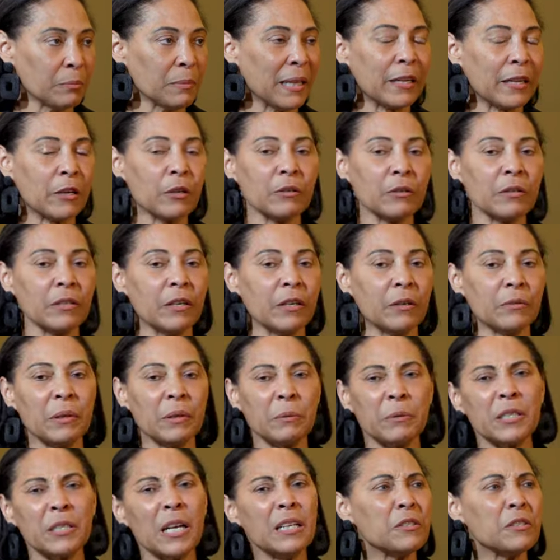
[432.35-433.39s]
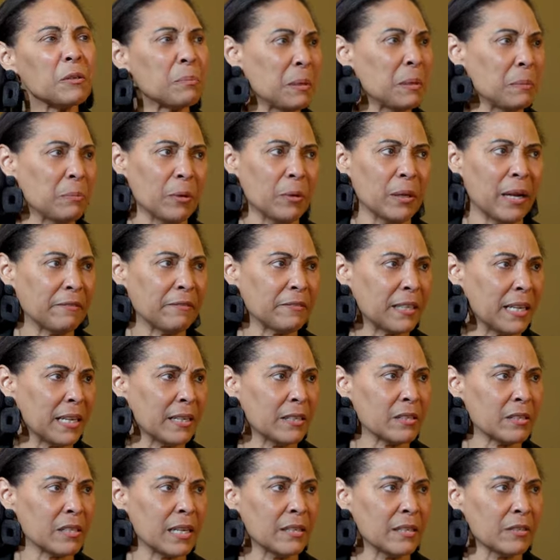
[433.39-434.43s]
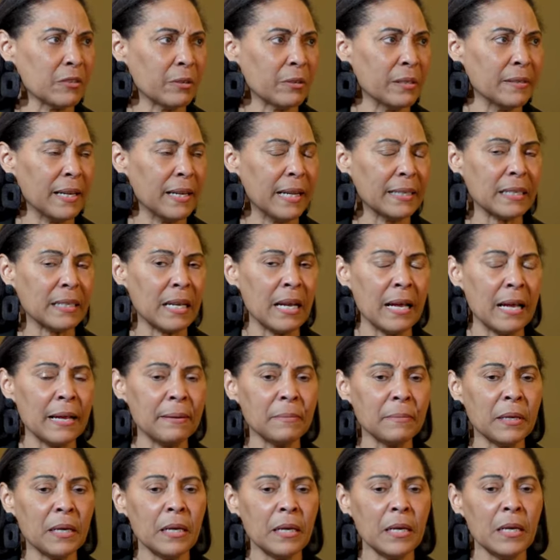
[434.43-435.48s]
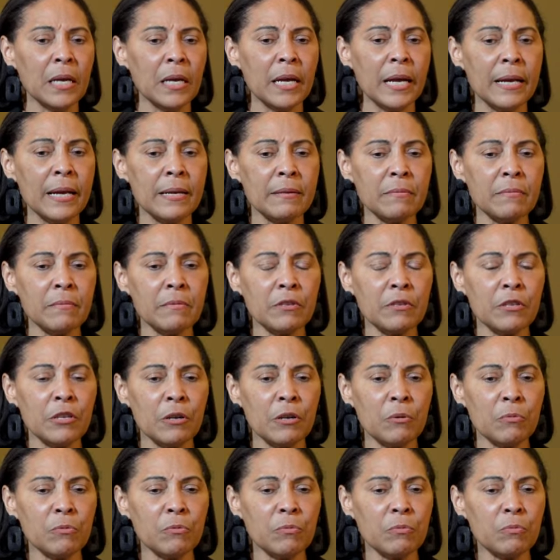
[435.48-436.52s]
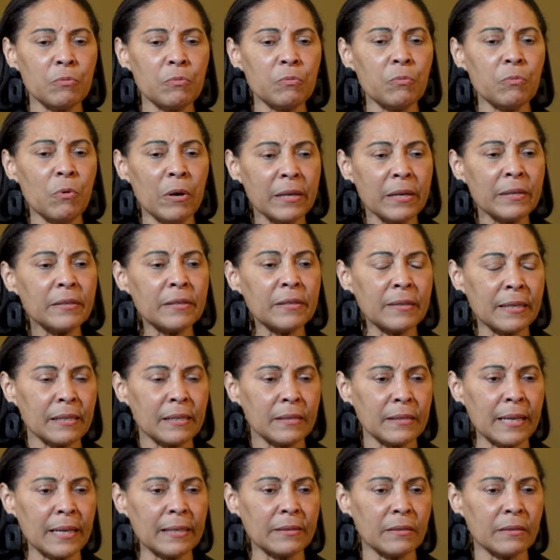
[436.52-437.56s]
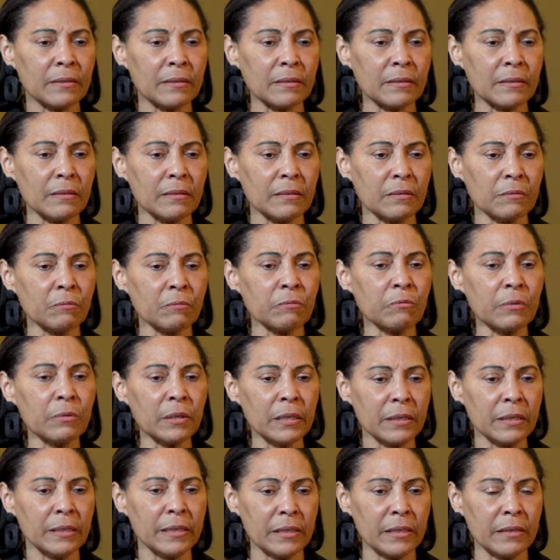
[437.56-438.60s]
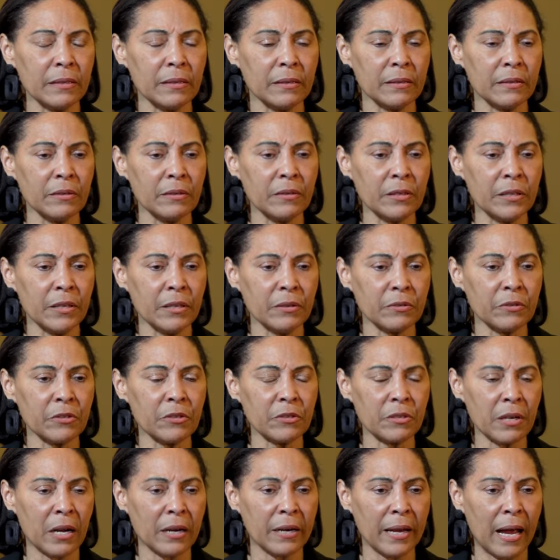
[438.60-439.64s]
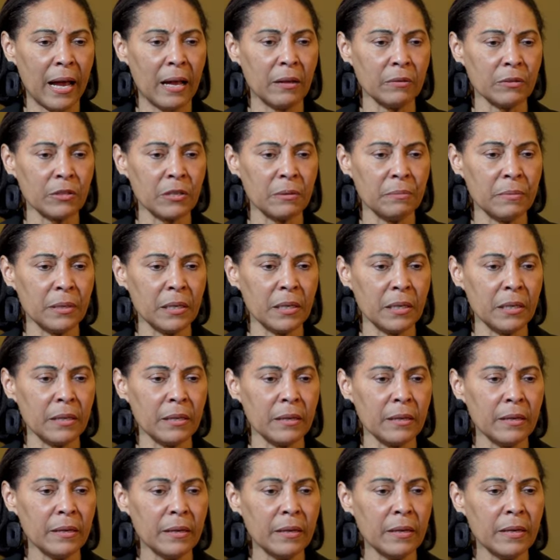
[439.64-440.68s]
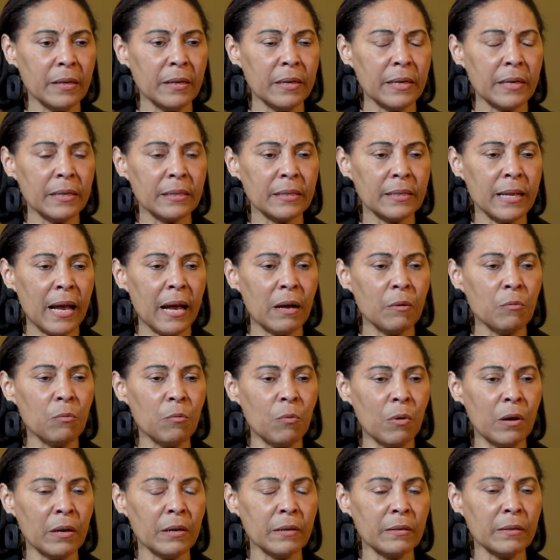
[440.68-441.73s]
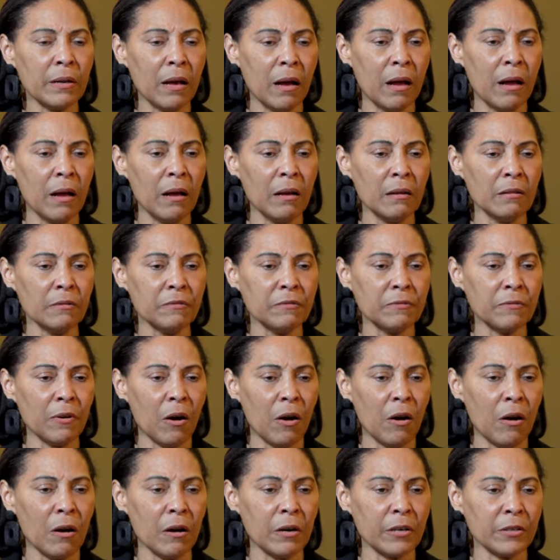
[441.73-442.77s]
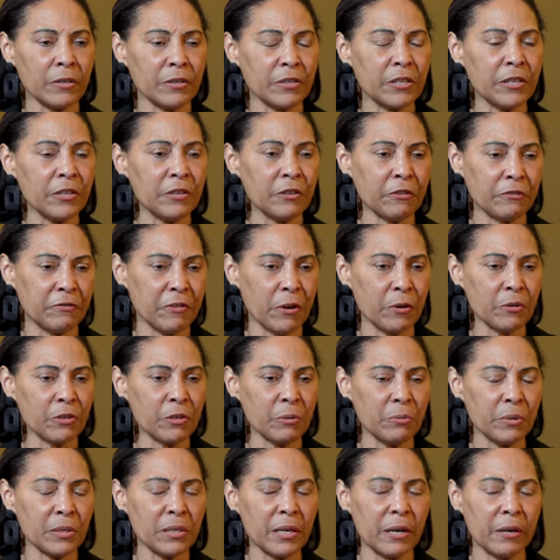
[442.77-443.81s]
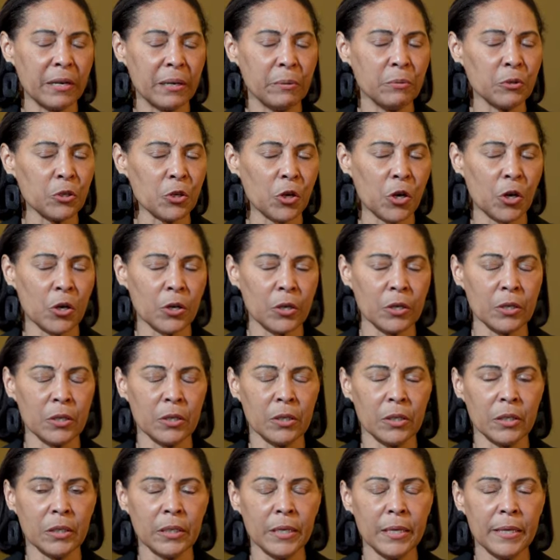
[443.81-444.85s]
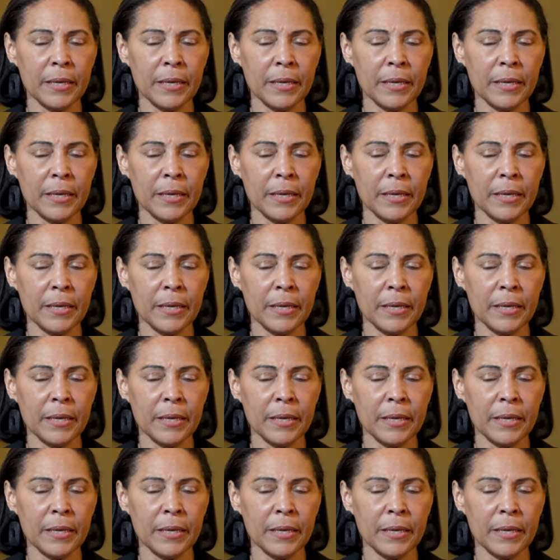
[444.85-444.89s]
Like, there were tons of people in Afghanistan during that time. And, one of the things that really, stuck out to me is that one of our senior folks who was there, he was a colonel.